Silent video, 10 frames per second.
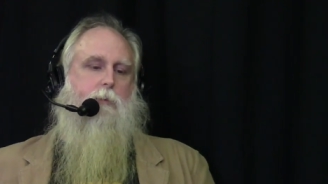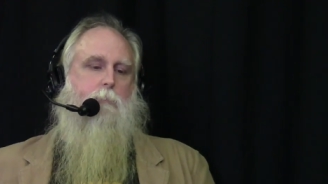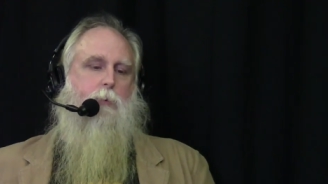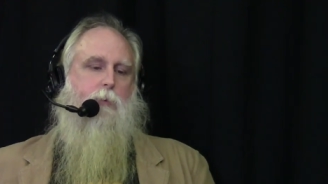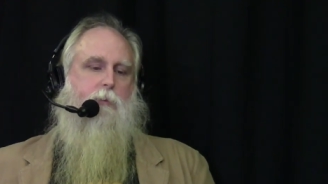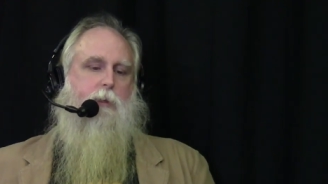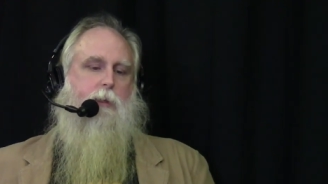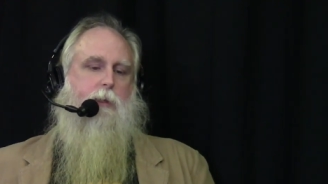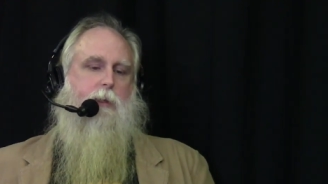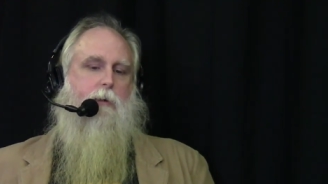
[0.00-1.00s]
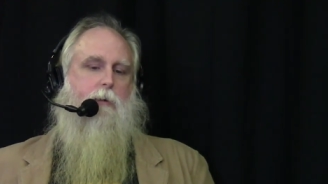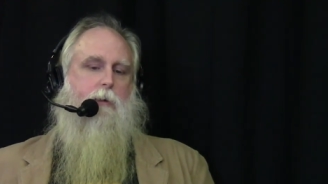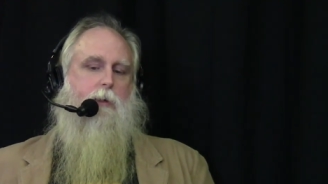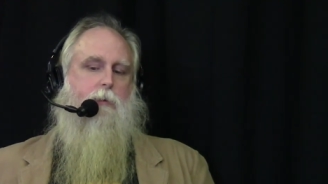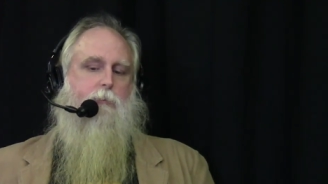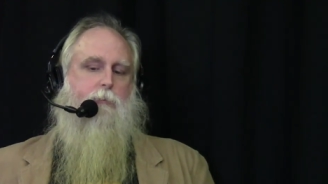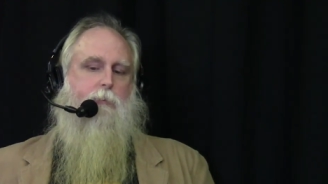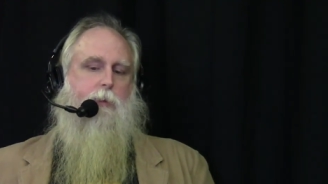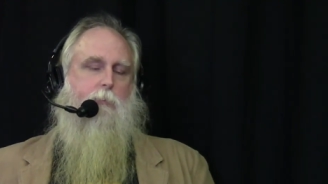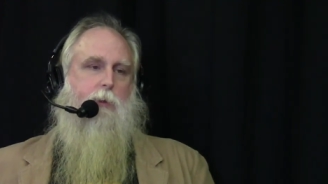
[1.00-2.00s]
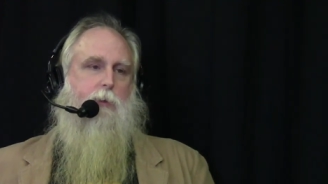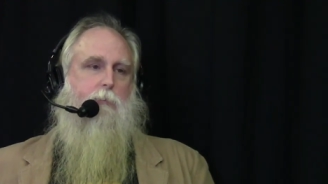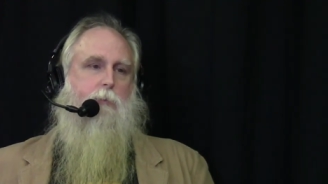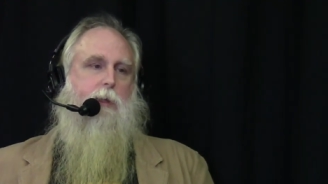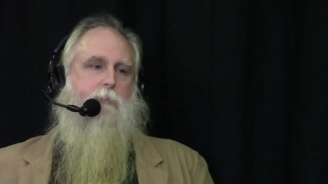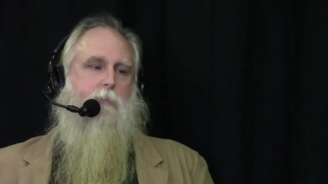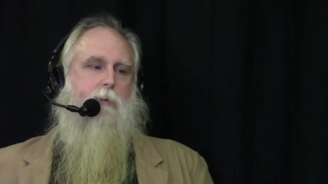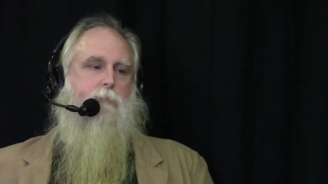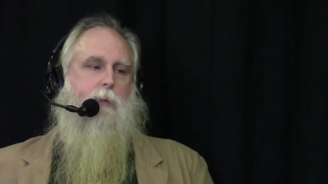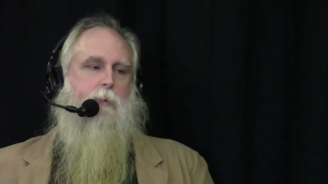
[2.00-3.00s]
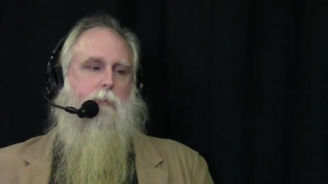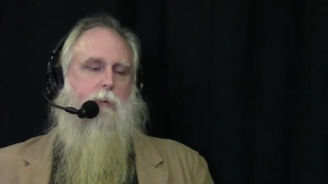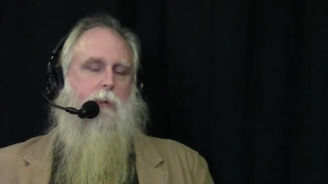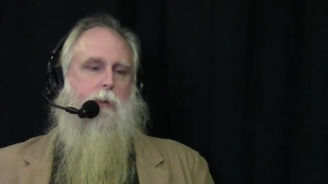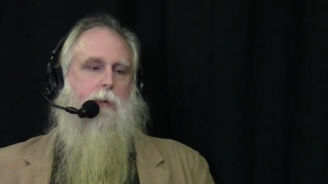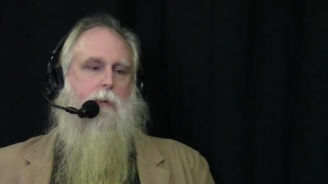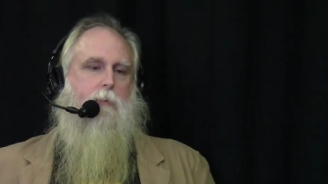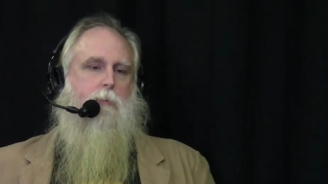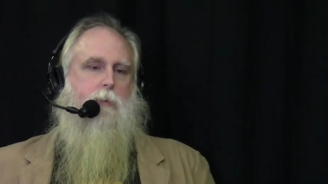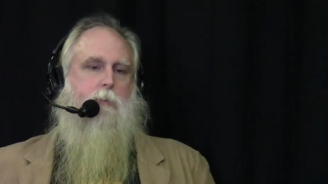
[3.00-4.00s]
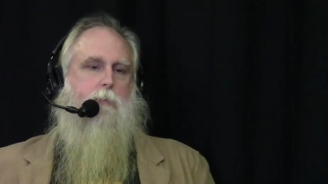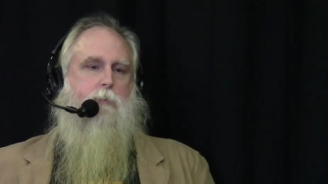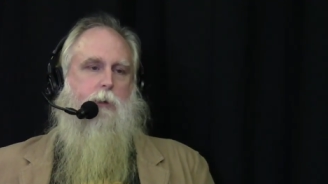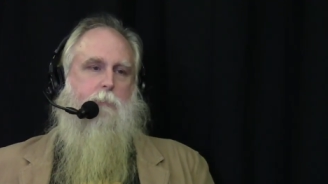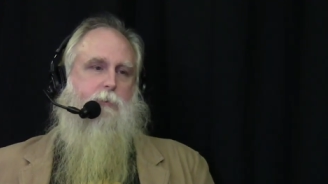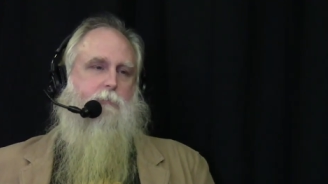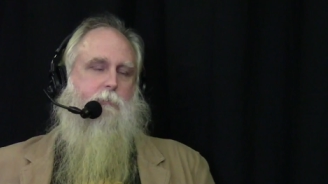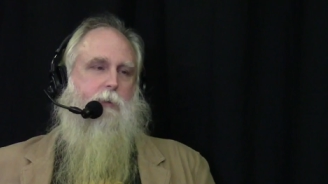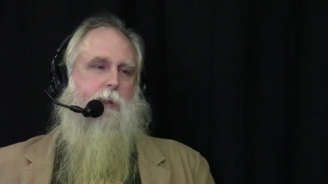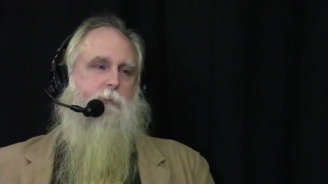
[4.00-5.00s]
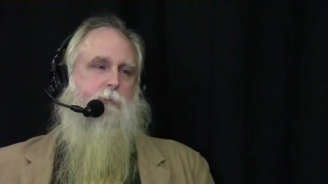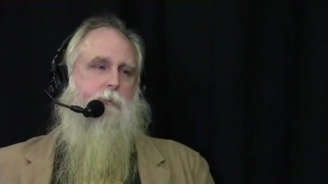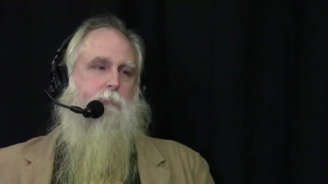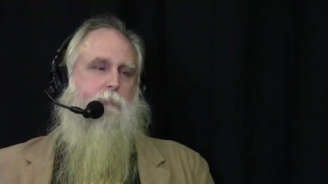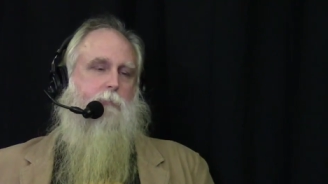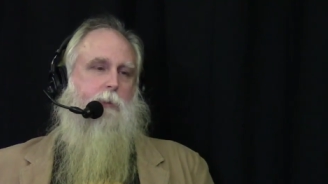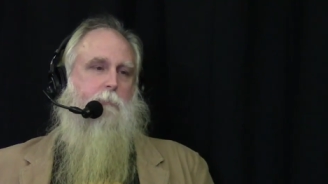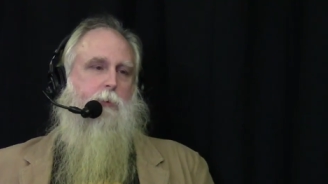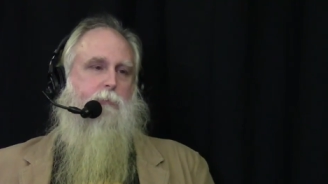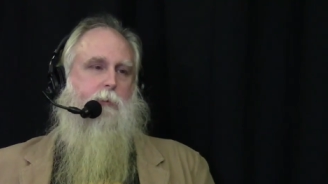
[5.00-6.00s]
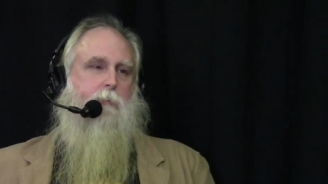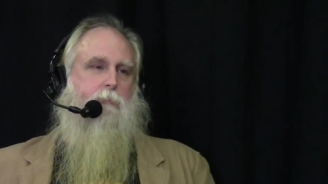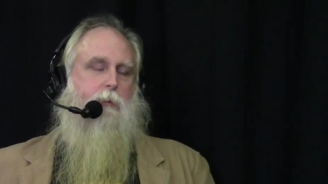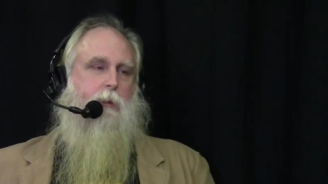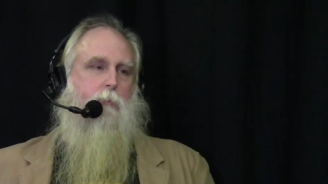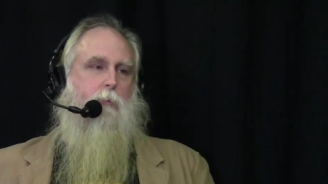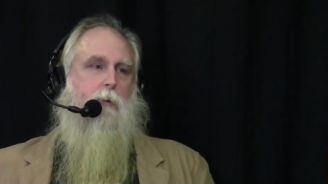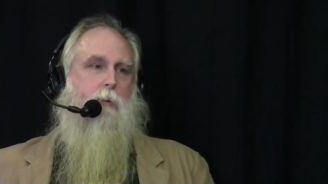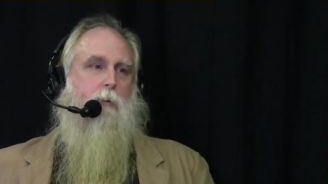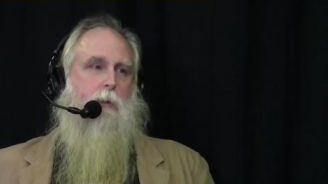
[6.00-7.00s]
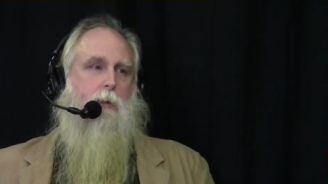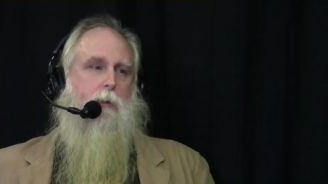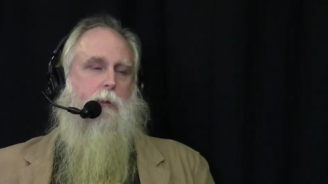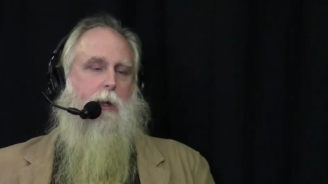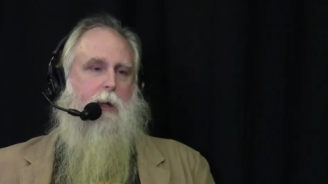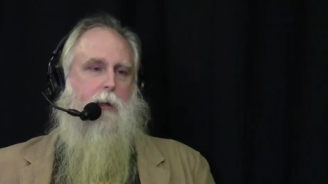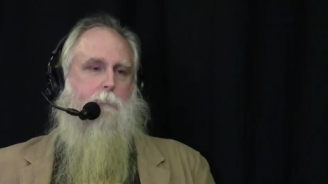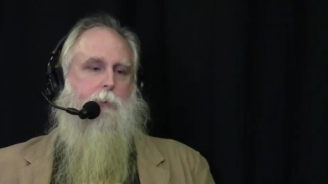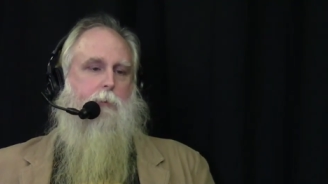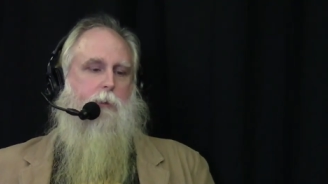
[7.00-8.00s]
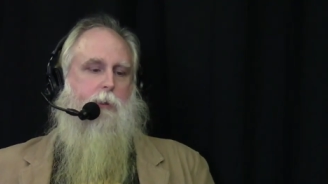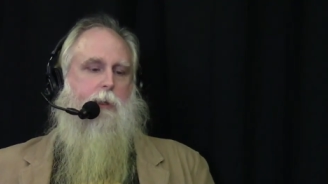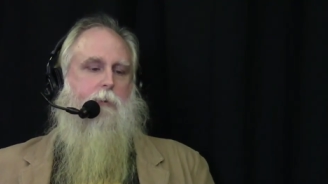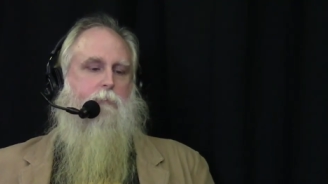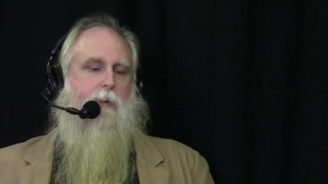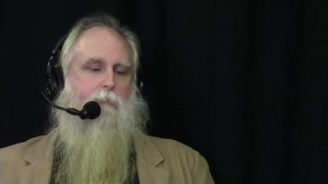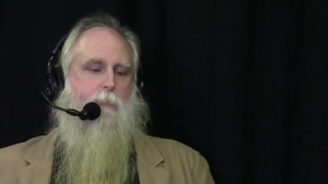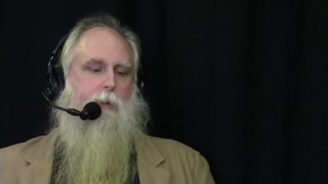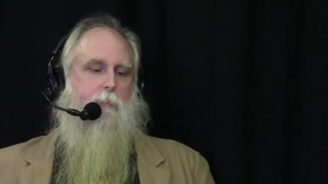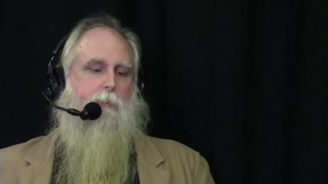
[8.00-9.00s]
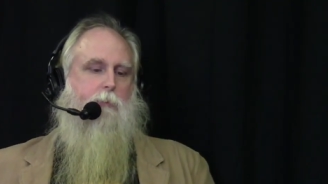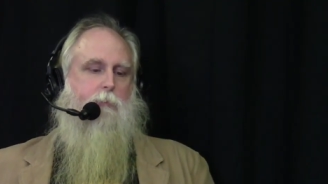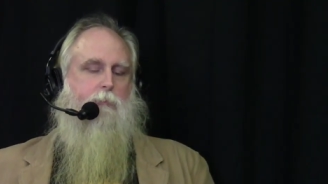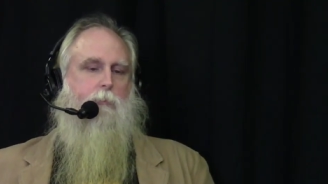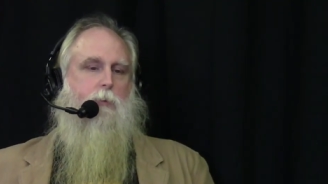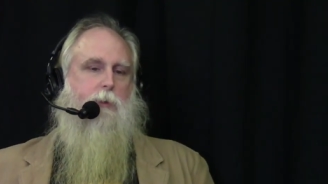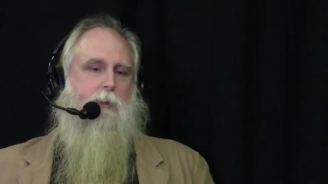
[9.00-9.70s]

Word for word: important thing there is that when you do that trace route, the dumbest, laziest, and most insecure hop on that trace route is the one that